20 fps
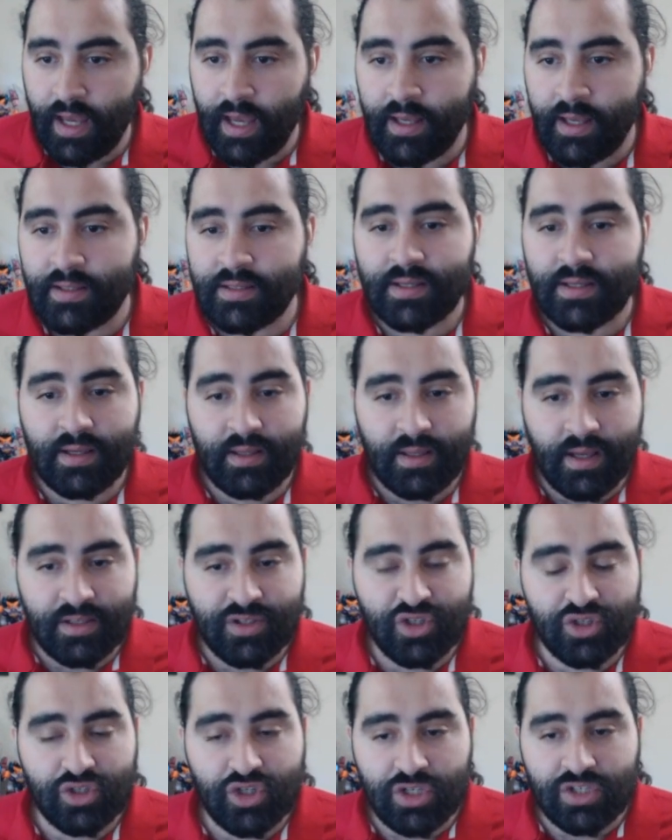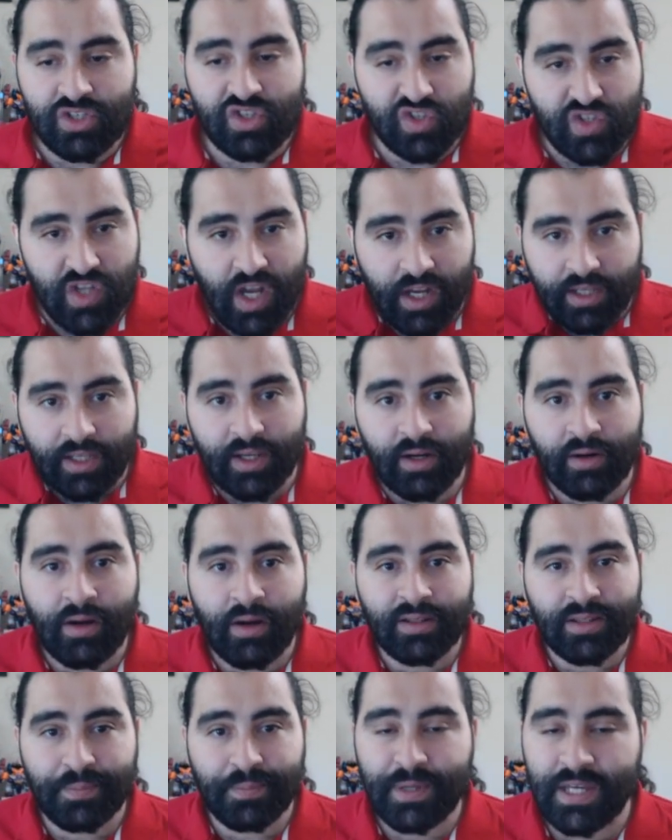And it's just stuck
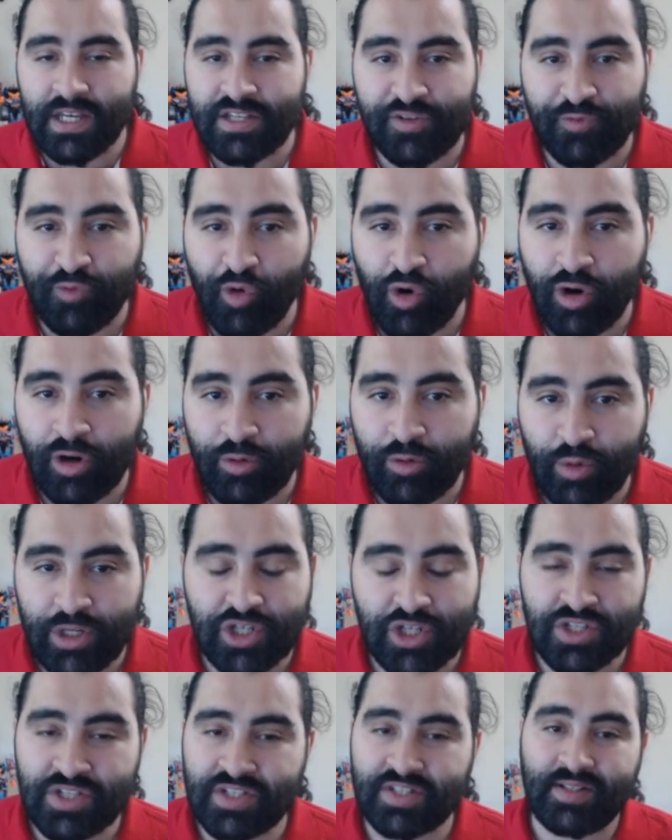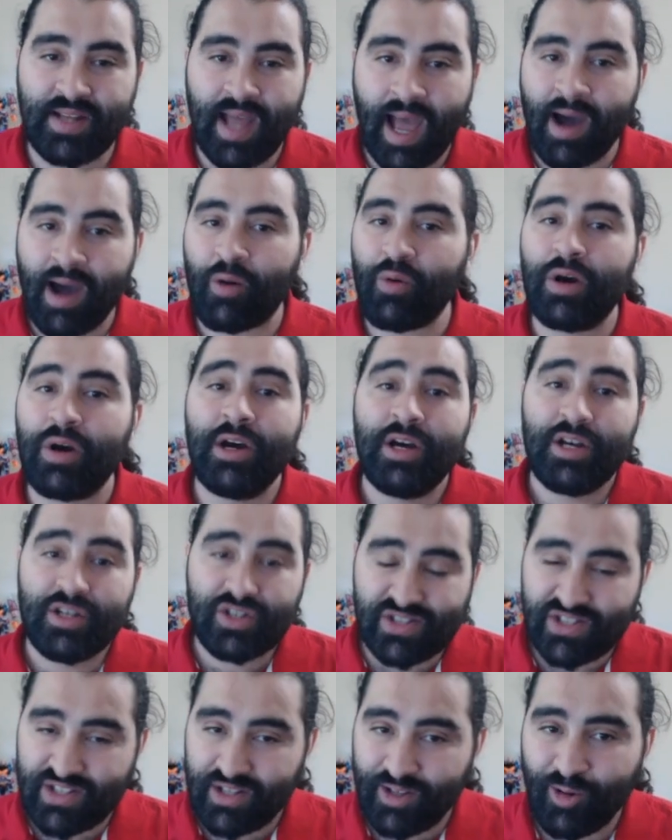here on the PS4, which is now
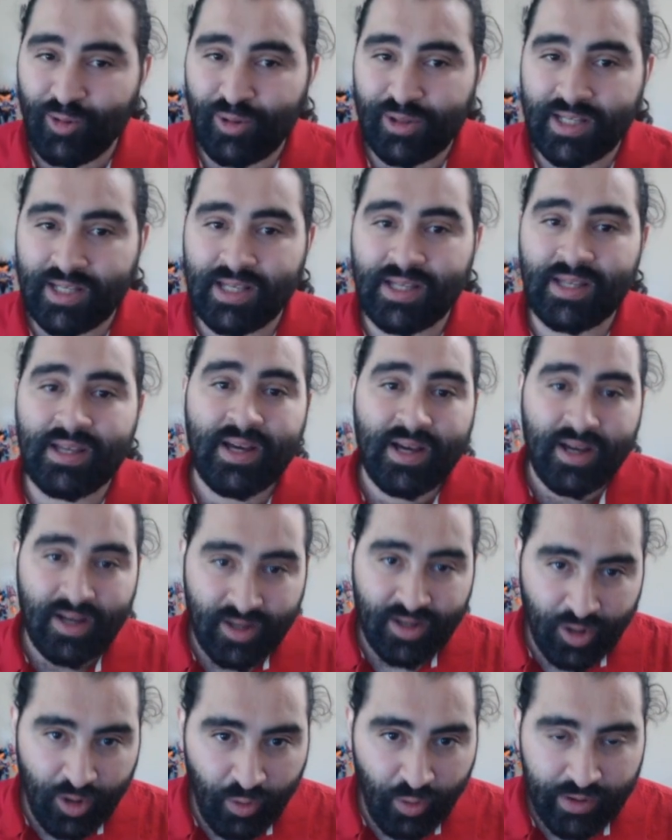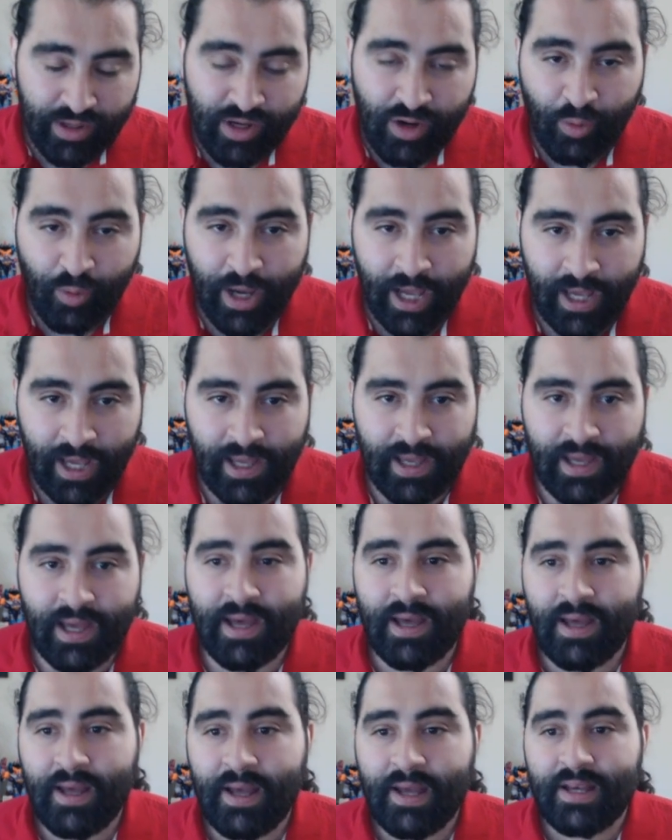slowly going away.
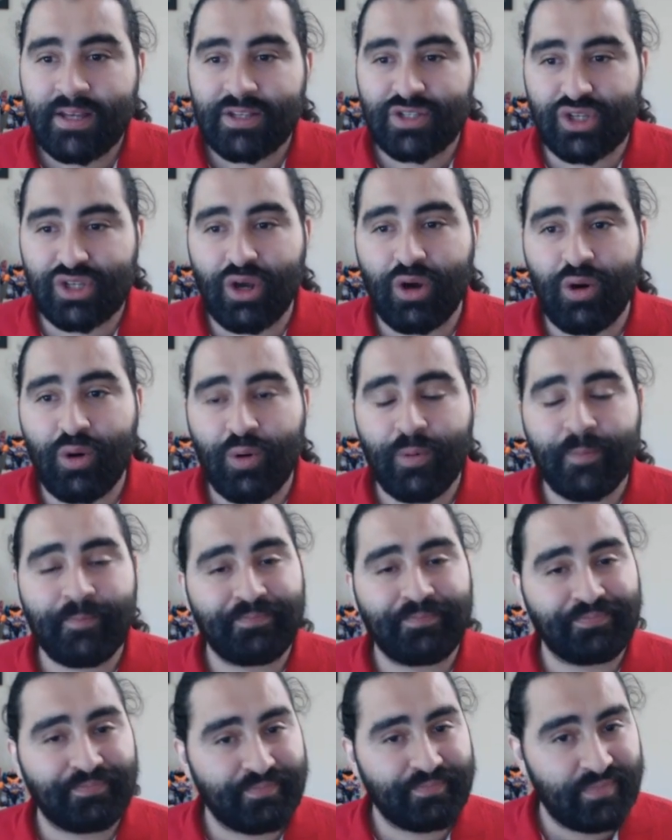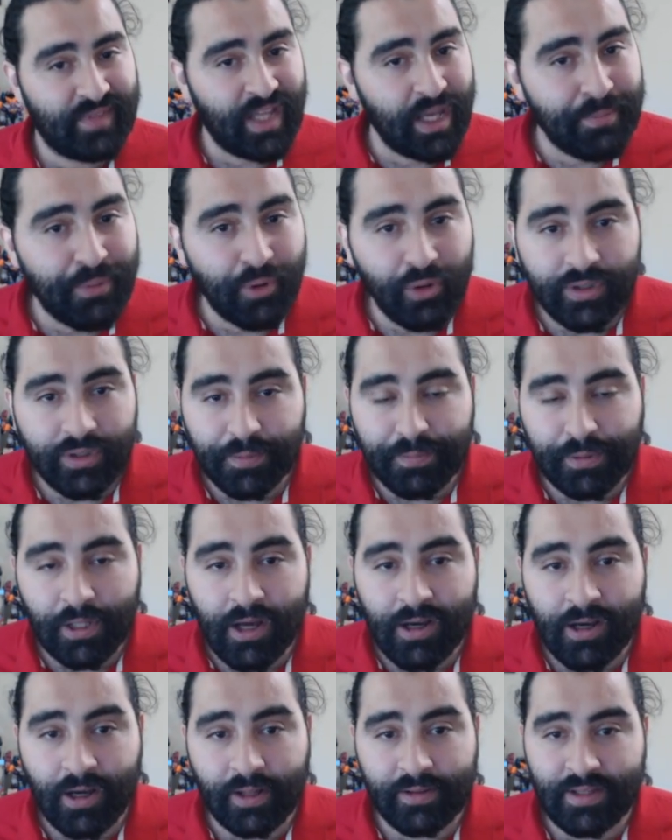So they pulled the
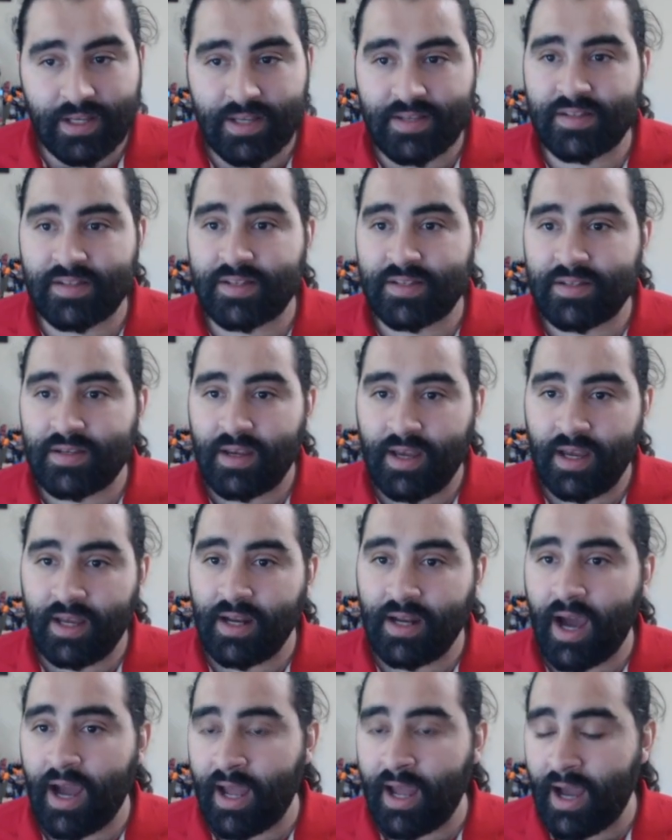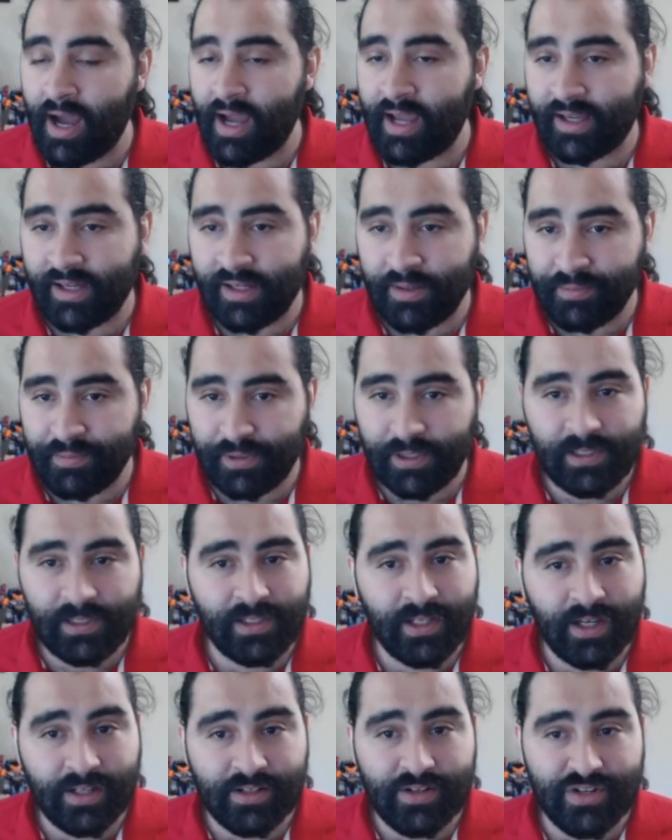plug on this, and I
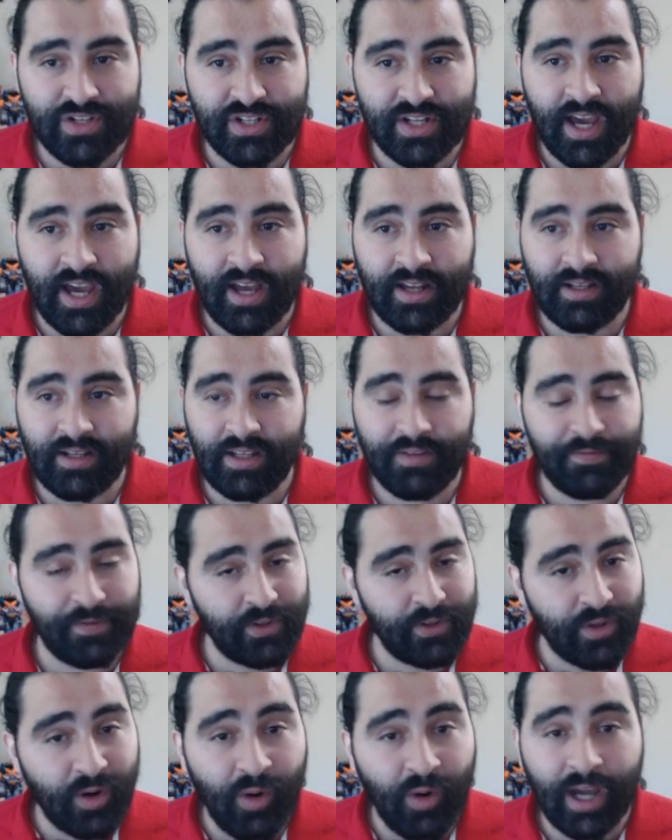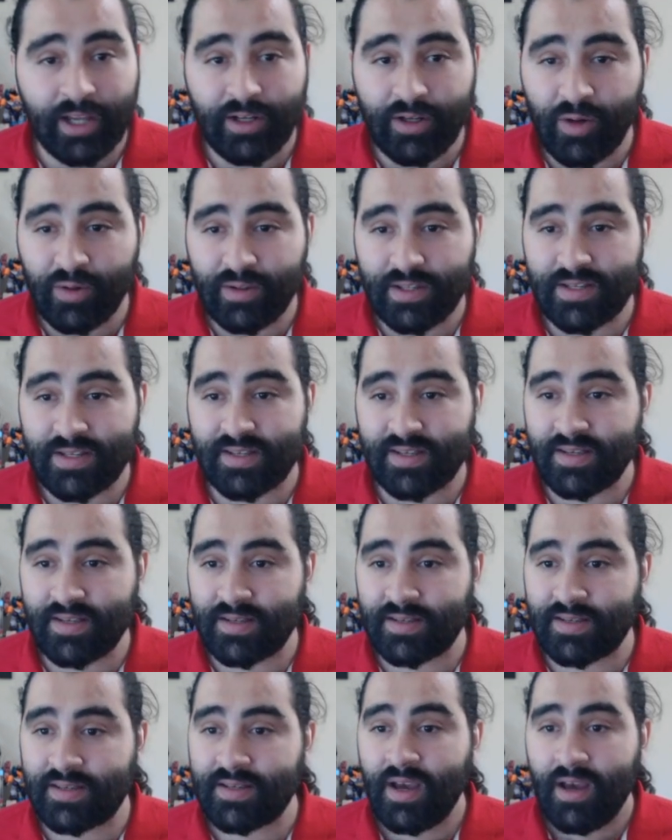completely understand, even though I know this
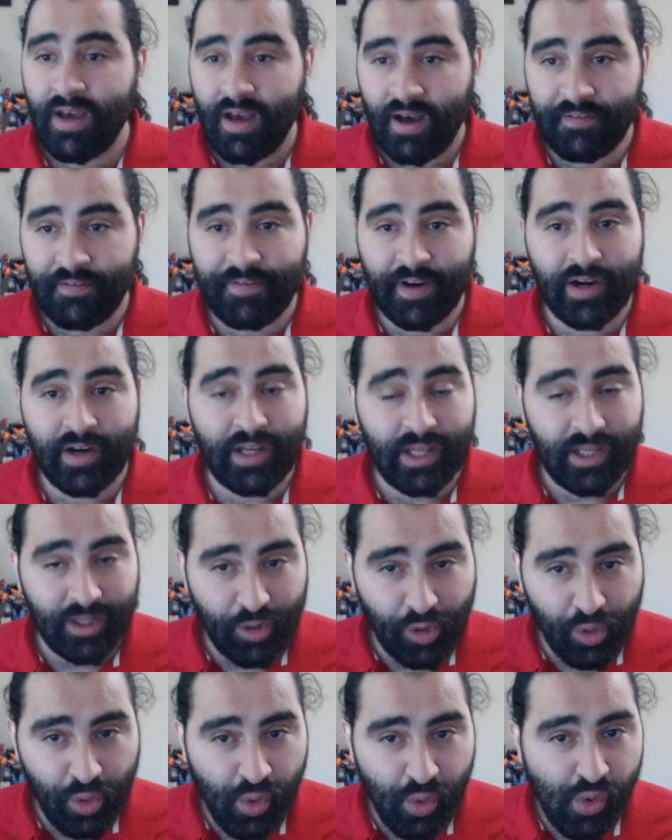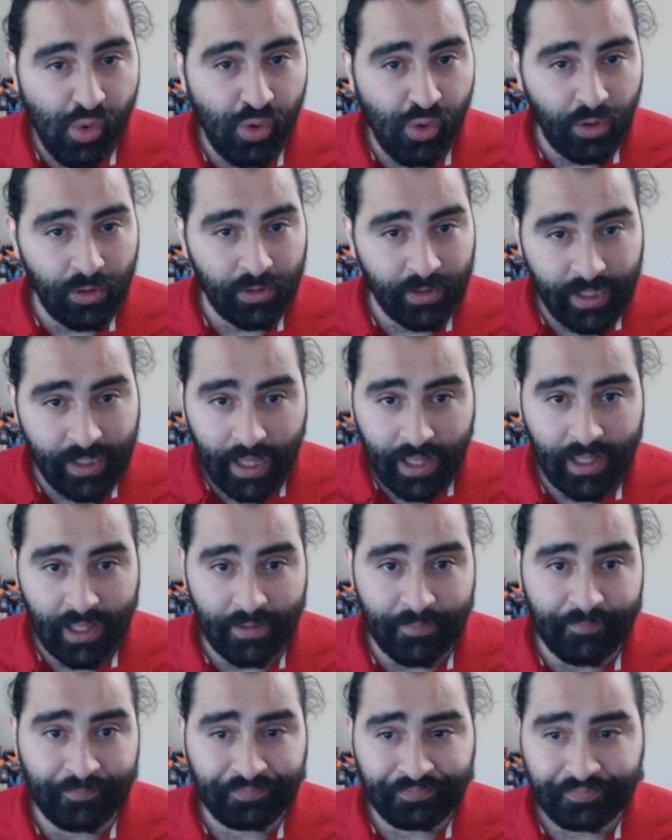is a very cool
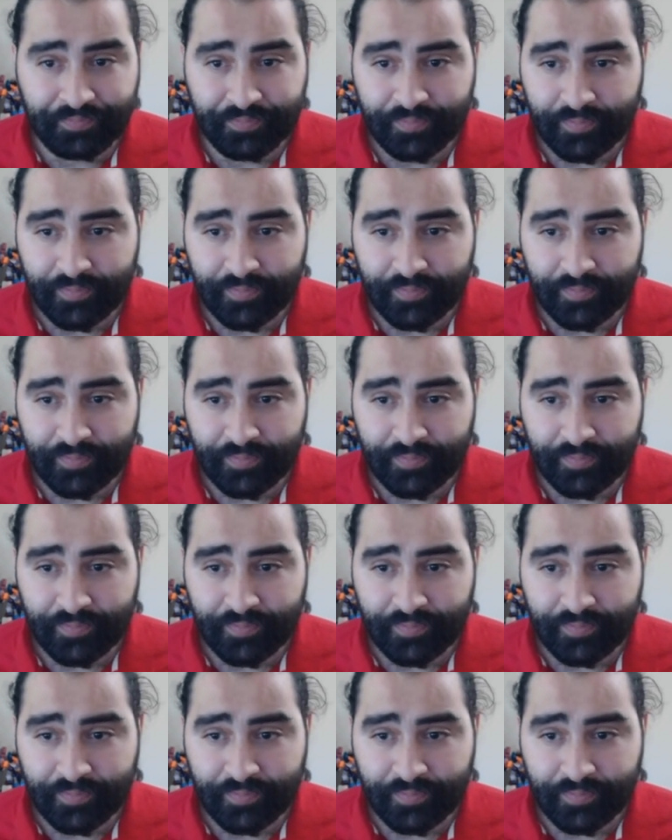game.